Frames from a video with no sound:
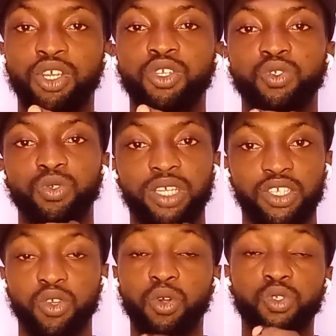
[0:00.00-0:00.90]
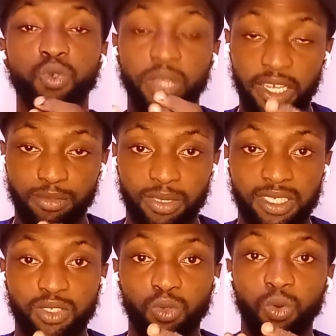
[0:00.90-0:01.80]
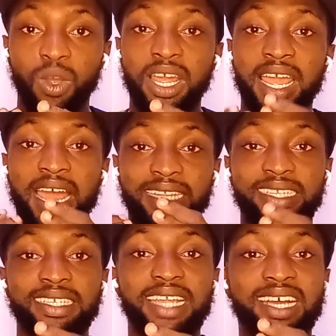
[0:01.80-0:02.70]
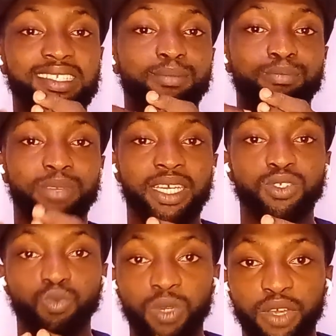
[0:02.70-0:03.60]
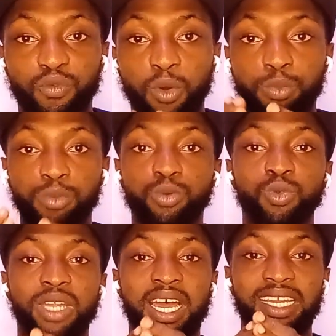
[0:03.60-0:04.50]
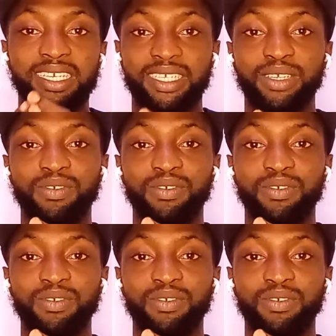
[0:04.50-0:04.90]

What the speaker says: So there's also express. So I think that's the best way for people that live